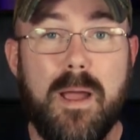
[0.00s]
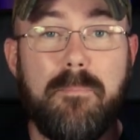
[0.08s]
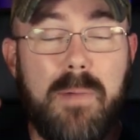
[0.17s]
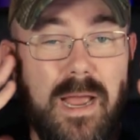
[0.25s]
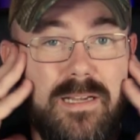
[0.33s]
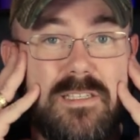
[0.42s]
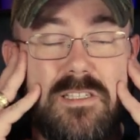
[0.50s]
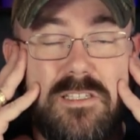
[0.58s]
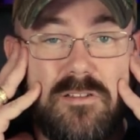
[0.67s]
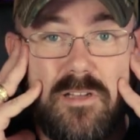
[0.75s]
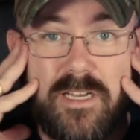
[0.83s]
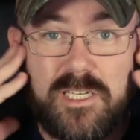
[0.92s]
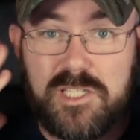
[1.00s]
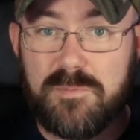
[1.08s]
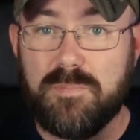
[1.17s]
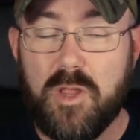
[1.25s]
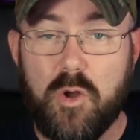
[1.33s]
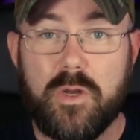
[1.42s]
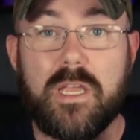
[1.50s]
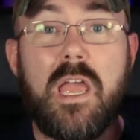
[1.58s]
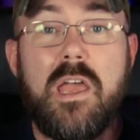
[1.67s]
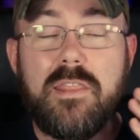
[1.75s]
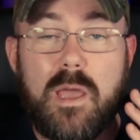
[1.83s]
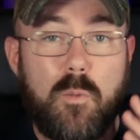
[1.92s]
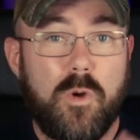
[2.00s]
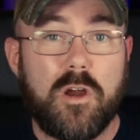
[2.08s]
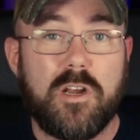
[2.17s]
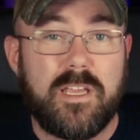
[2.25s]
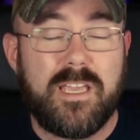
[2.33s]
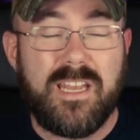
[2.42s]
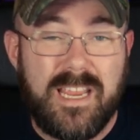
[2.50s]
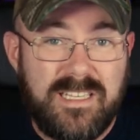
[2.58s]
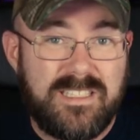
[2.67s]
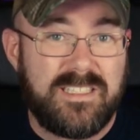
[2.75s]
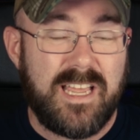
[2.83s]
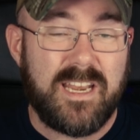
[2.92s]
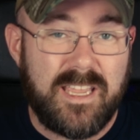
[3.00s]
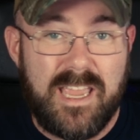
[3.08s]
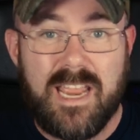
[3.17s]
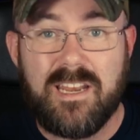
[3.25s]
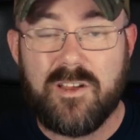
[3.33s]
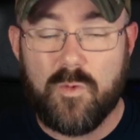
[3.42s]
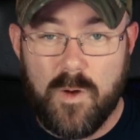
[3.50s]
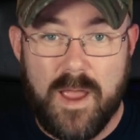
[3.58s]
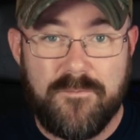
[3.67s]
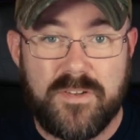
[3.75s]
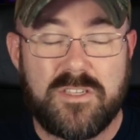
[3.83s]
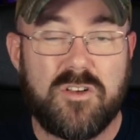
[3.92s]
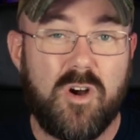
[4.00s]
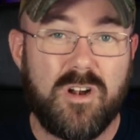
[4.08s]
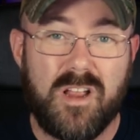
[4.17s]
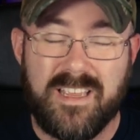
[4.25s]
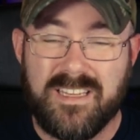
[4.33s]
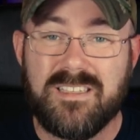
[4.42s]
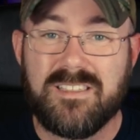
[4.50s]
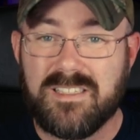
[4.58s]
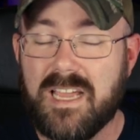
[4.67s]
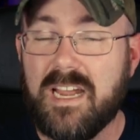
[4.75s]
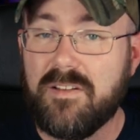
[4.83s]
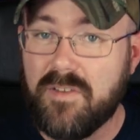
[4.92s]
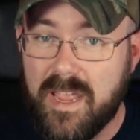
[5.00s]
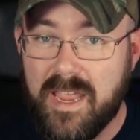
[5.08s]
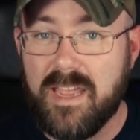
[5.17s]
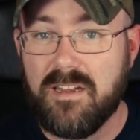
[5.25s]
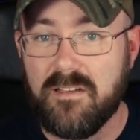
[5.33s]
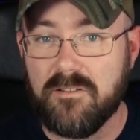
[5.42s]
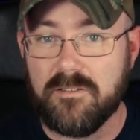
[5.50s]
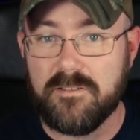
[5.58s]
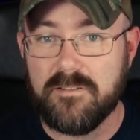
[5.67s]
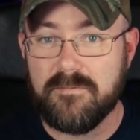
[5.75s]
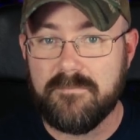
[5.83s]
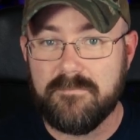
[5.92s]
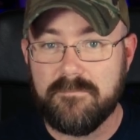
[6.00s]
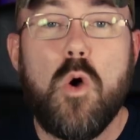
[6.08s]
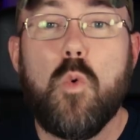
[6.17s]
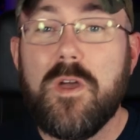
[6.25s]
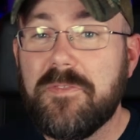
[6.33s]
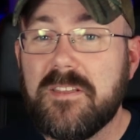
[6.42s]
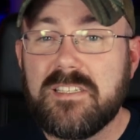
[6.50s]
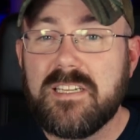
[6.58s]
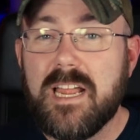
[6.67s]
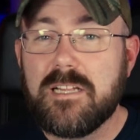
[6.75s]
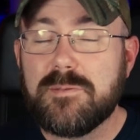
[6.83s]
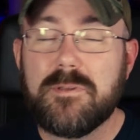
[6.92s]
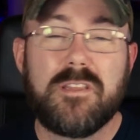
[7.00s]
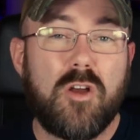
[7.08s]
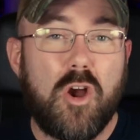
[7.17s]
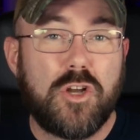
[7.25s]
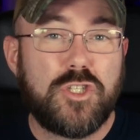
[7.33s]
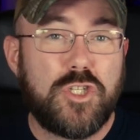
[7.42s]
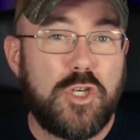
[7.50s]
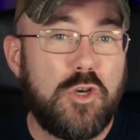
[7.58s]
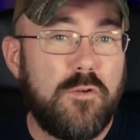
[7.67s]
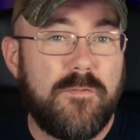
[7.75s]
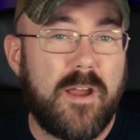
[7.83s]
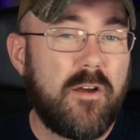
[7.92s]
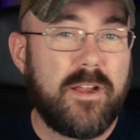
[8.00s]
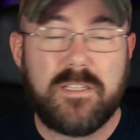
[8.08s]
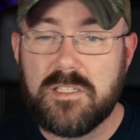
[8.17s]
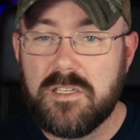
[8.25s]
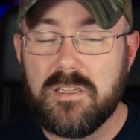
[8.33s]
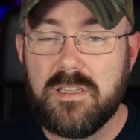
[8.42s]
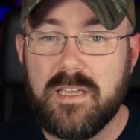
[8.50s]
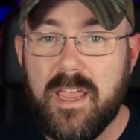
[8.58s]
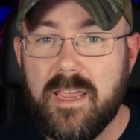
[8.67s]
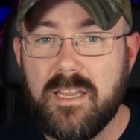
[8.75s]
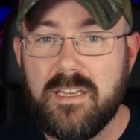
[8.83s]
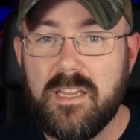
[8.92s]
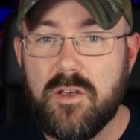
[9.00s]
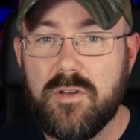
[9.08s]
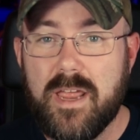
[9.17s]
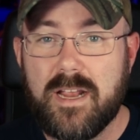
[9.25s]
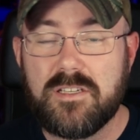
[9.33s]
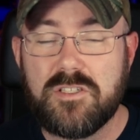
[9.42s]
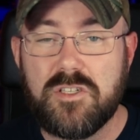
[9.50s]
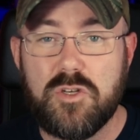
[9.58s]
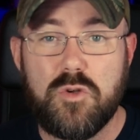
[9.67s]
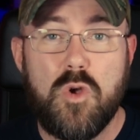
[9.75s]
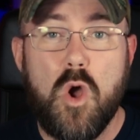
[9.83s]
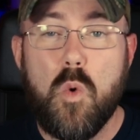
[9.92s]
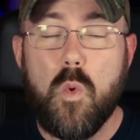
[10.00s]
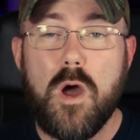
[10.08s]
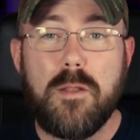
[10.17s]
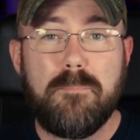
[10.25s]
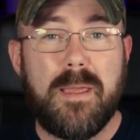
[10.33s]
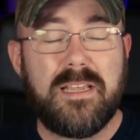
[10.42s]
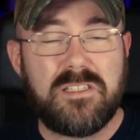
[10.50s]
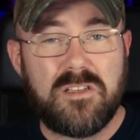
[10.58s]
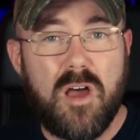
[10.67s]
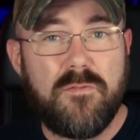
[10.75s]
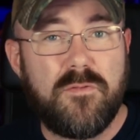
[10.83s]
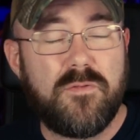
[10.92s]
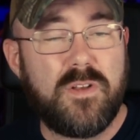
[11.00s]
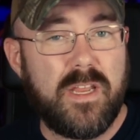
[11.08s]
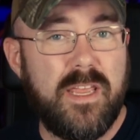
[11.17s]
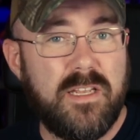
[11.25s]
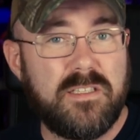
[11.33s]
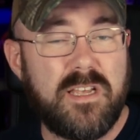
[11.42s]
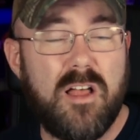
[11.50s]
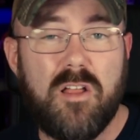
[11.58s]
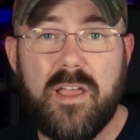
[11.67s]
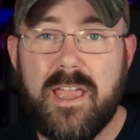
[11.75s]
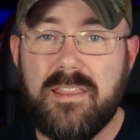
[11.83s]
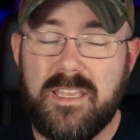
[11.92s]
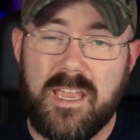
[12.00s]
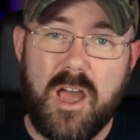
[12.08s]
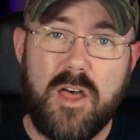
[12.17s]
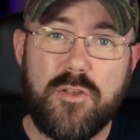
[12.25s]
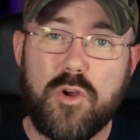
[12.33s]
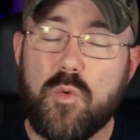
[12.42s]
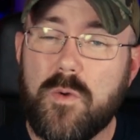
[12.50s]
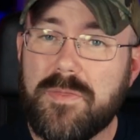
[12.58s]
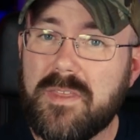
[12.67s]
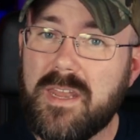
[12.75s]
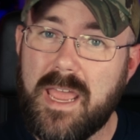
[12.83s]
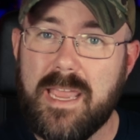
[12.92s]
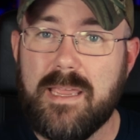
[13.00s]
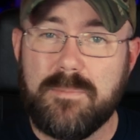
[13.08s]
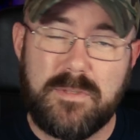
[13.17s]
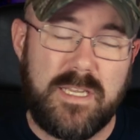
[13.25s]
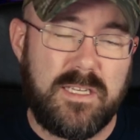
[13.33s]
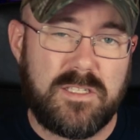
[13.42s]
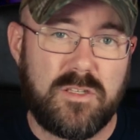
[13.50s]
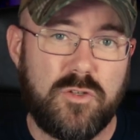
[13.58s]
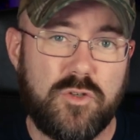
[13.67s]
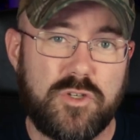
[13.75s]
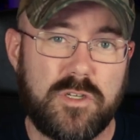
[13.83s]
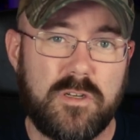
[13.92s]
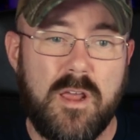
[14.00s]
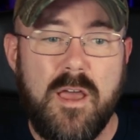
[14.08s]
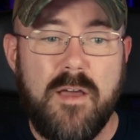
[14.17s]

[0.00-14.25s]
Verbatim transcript: my mind is still exploding that we're going to get a dedicated graphics card inside of a handheld. With this announcement, there are two variants to the Ayaneo Next 2, one based off of an Intel and the other with an AMD solution.